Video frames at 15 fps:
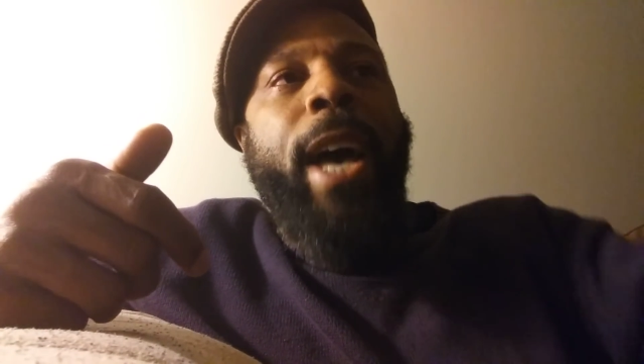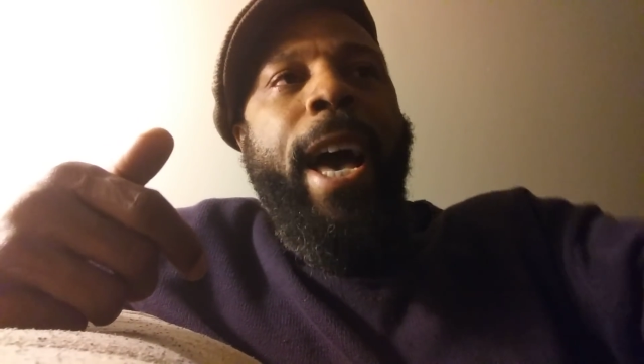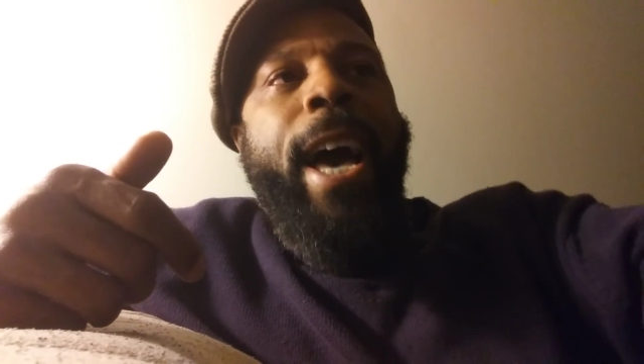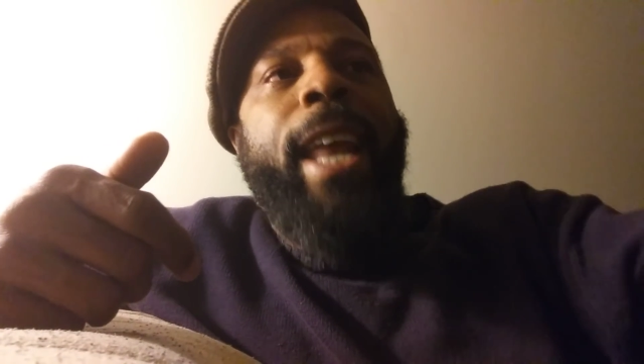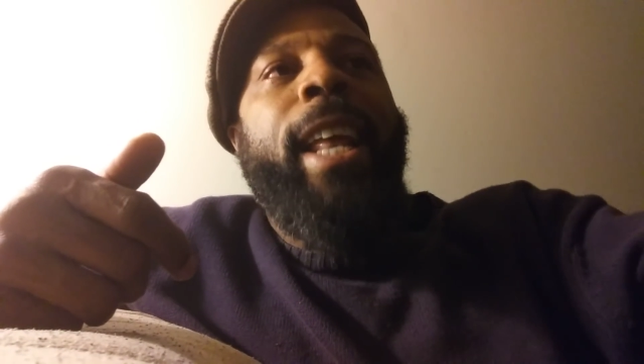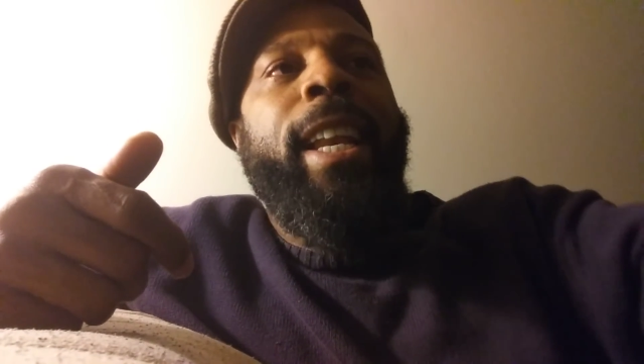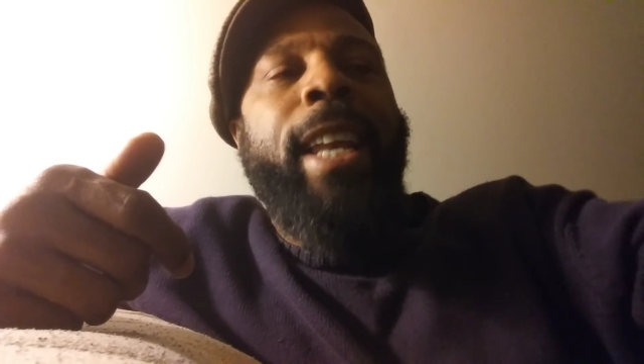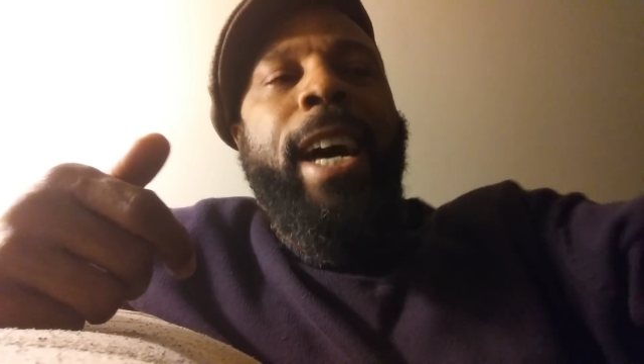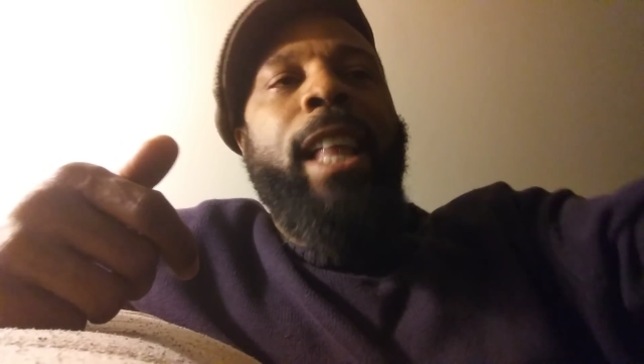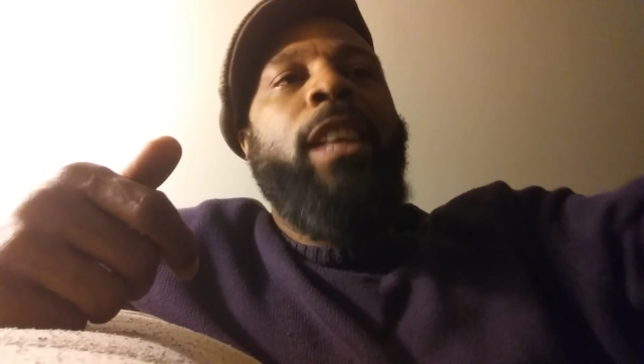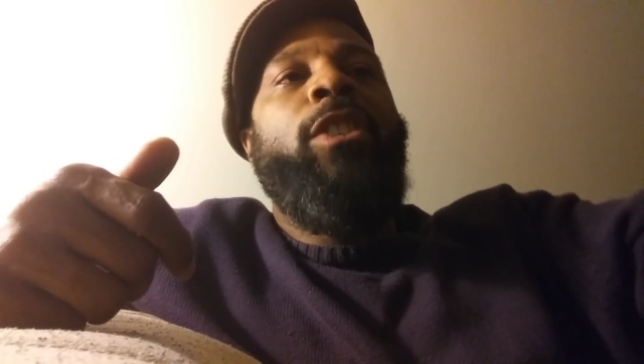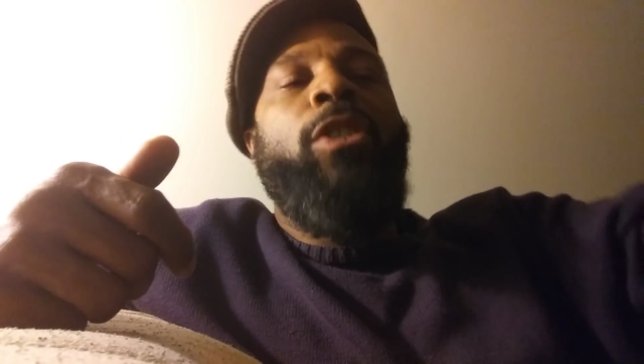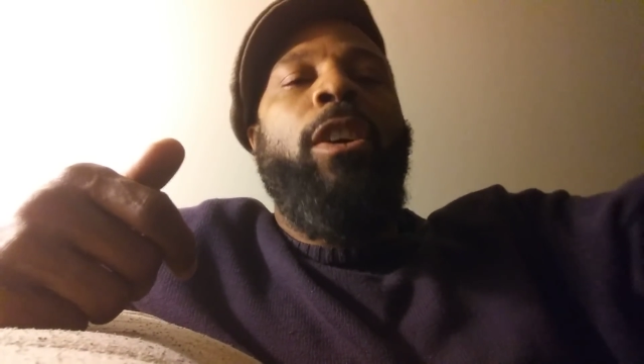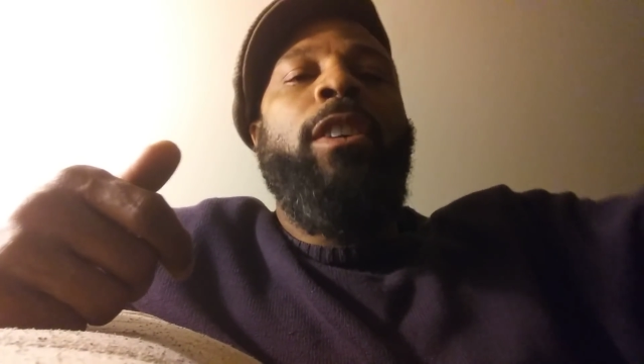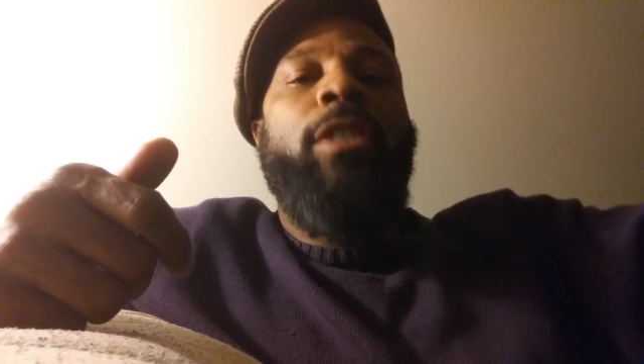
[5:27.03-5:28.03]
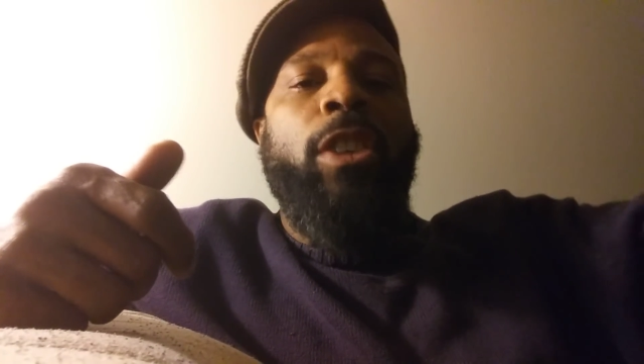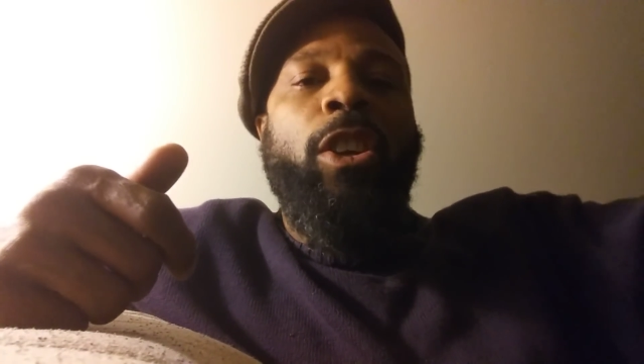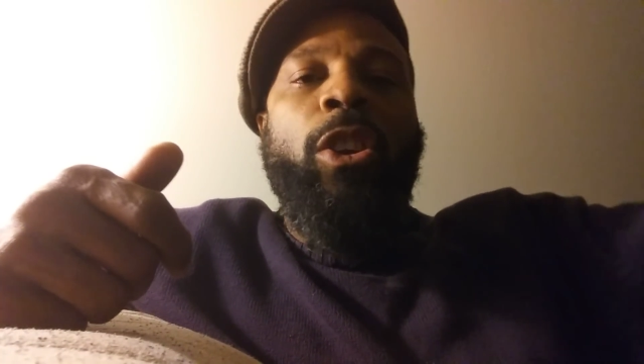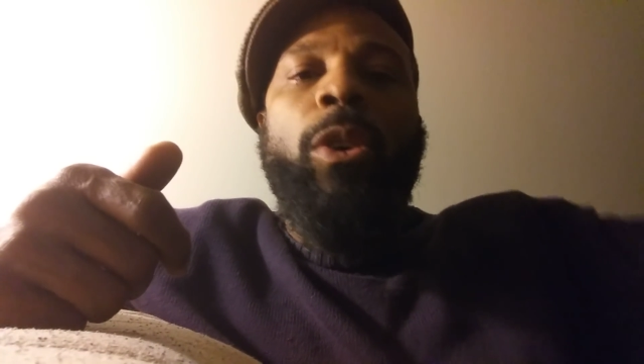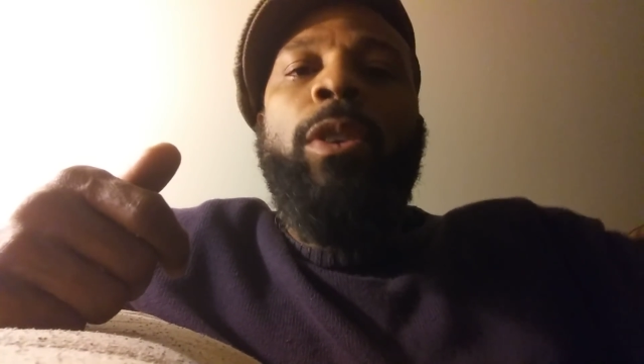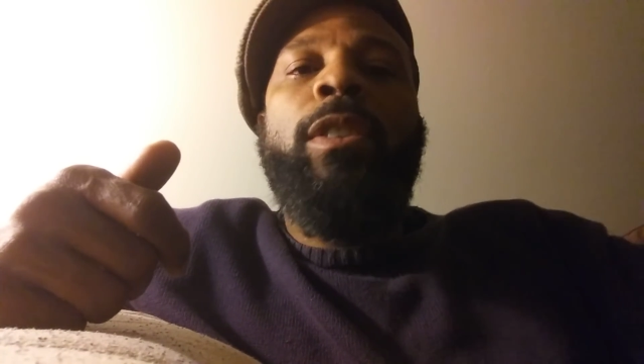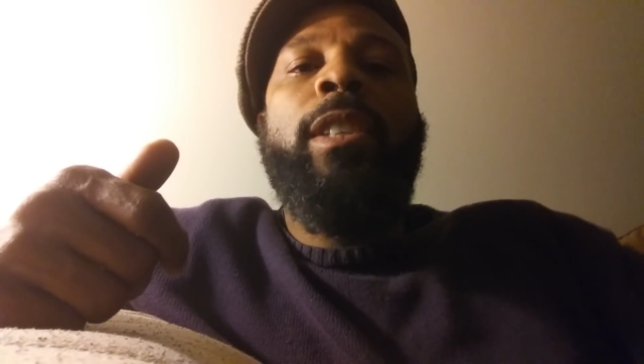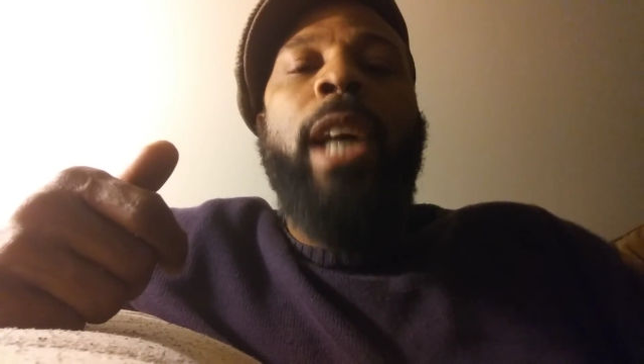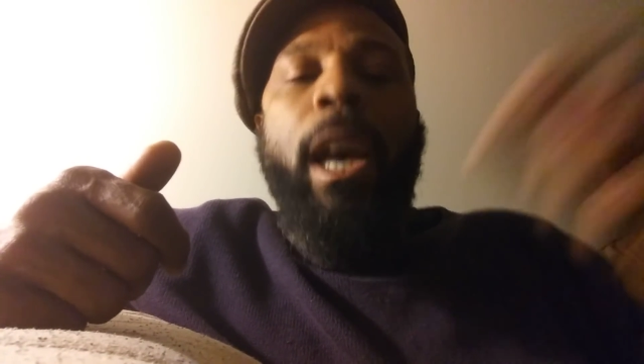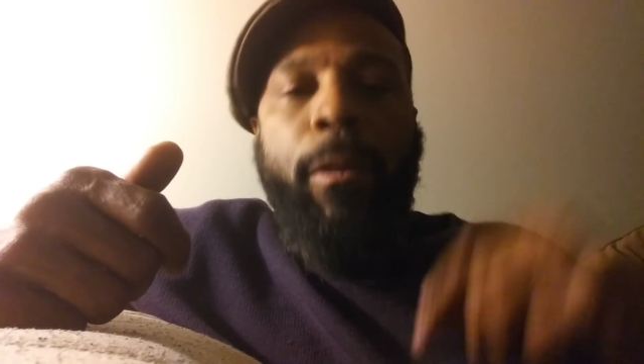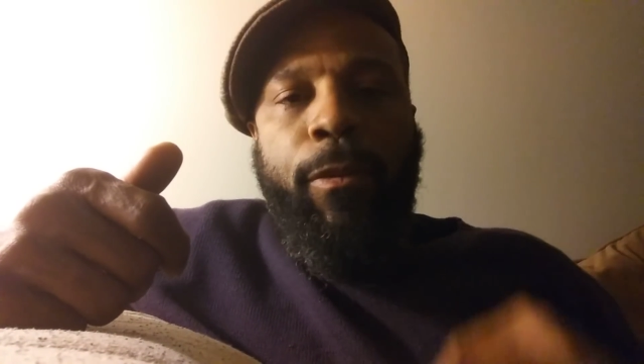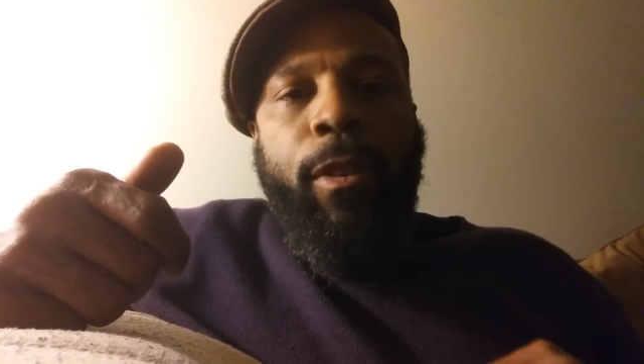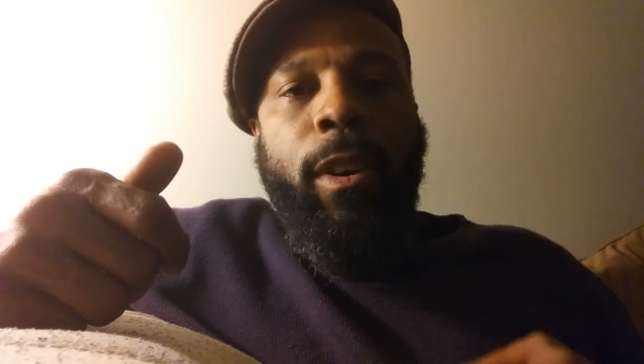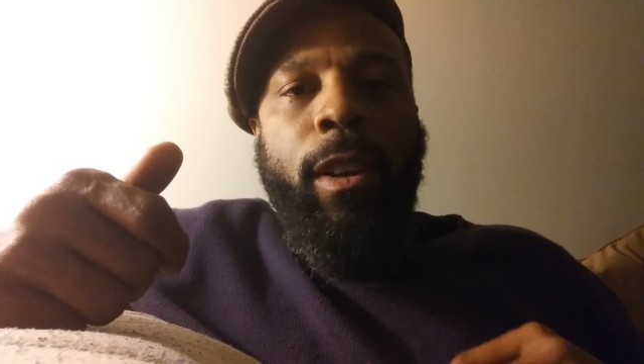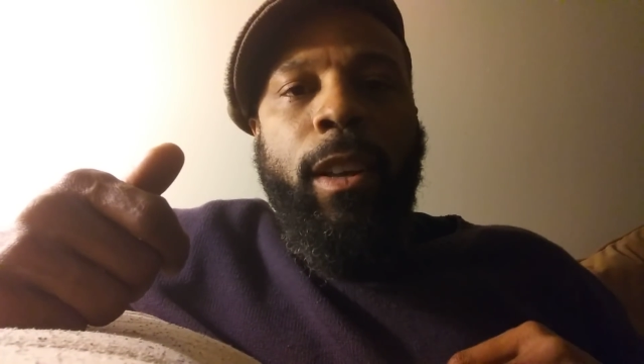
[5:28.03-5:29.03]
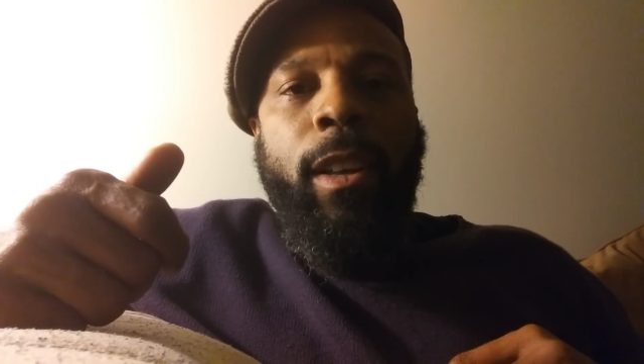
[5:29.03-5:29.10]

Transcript: adding knowledge onto your cipher,